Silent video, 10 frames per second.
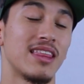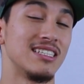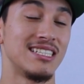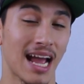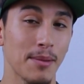with
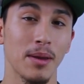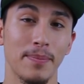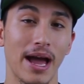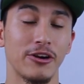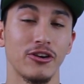a
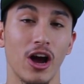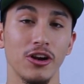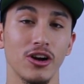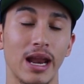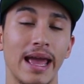diamond pattern
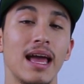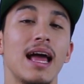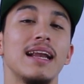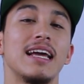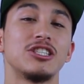underlay
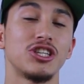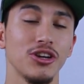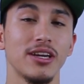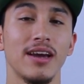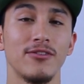that
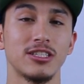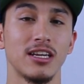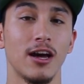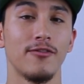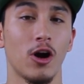should give
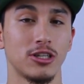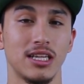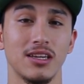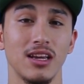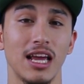us enough
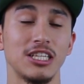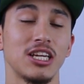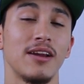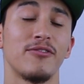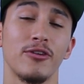
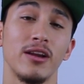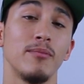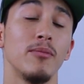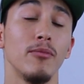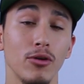articulation and
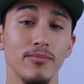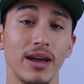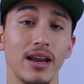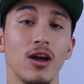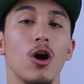freedom of
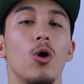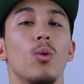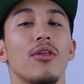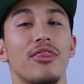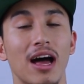movement
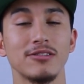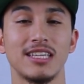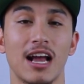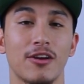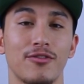
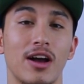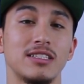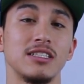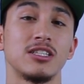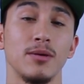without
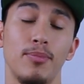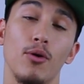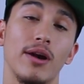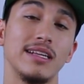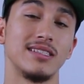sacrificing
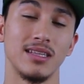support and